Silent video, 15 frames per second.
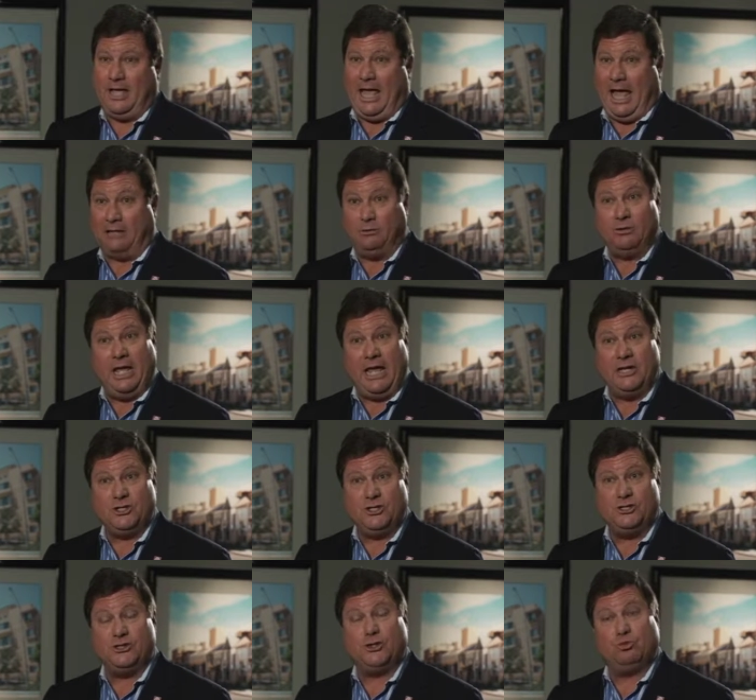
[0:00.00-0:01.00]

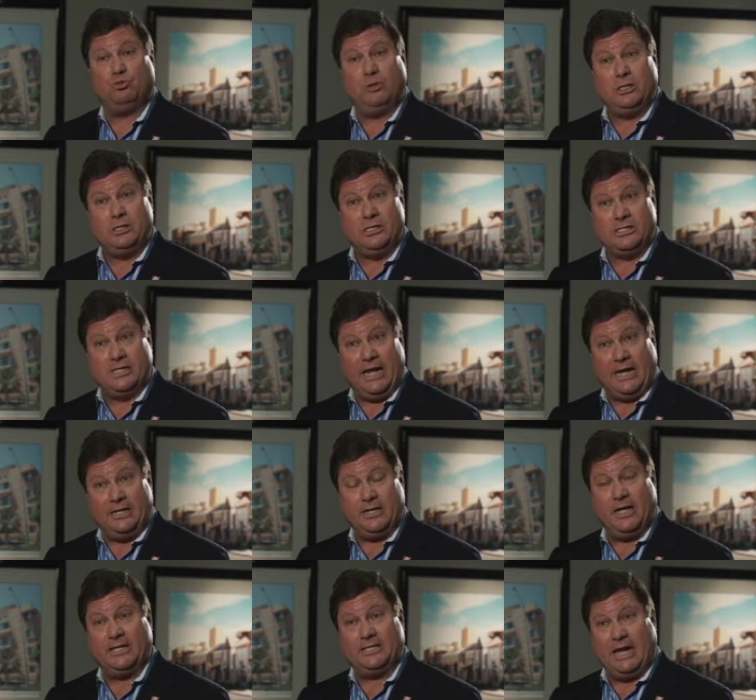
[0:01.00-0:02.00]
Allocations to real
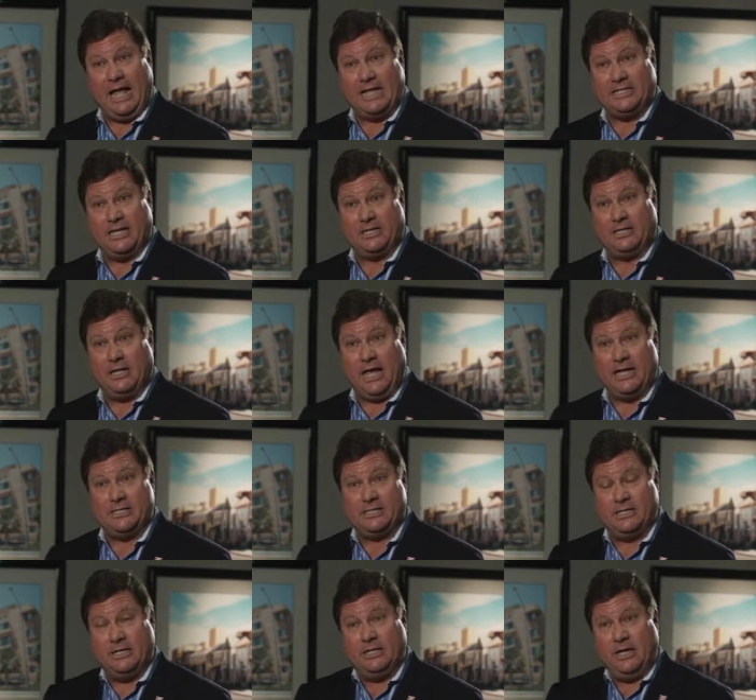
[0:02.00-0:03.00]
estate as an asset
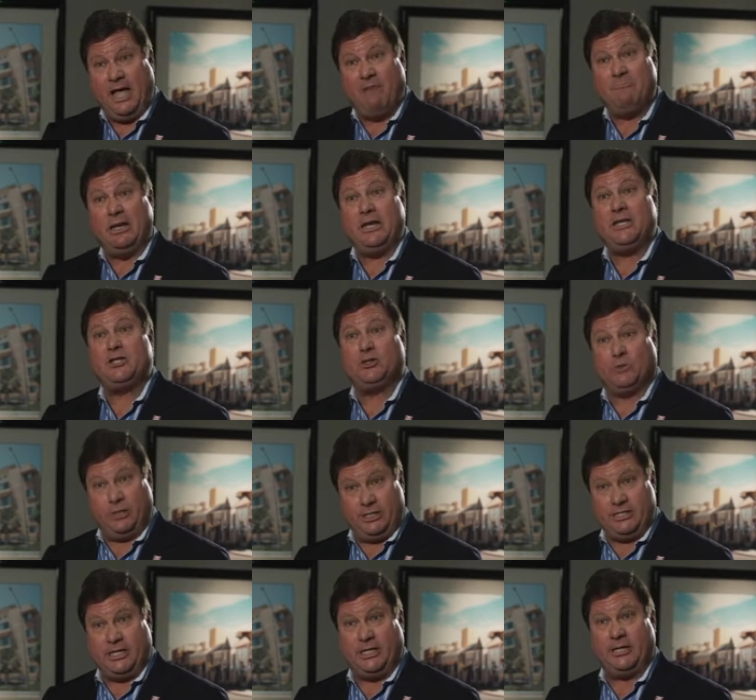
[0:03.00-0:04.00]
class have been
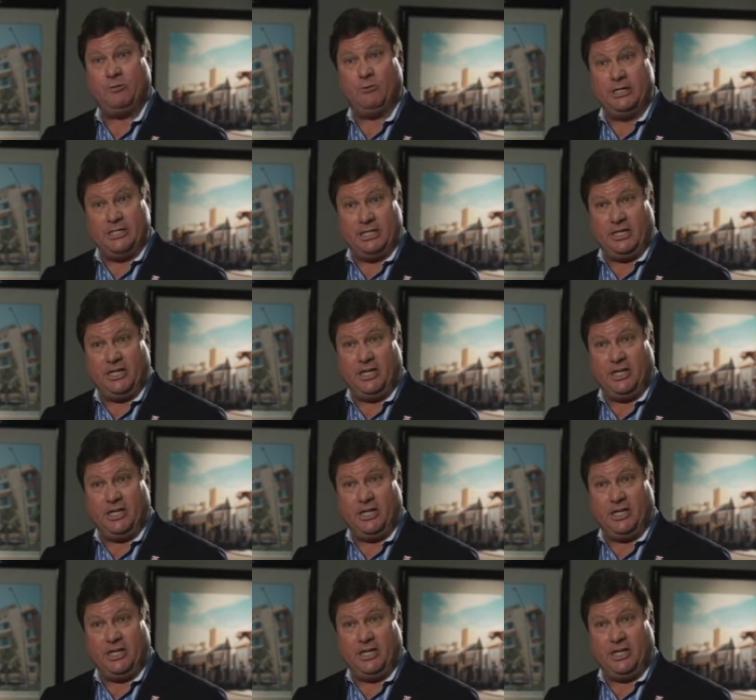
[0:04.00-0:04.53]
increasing in recent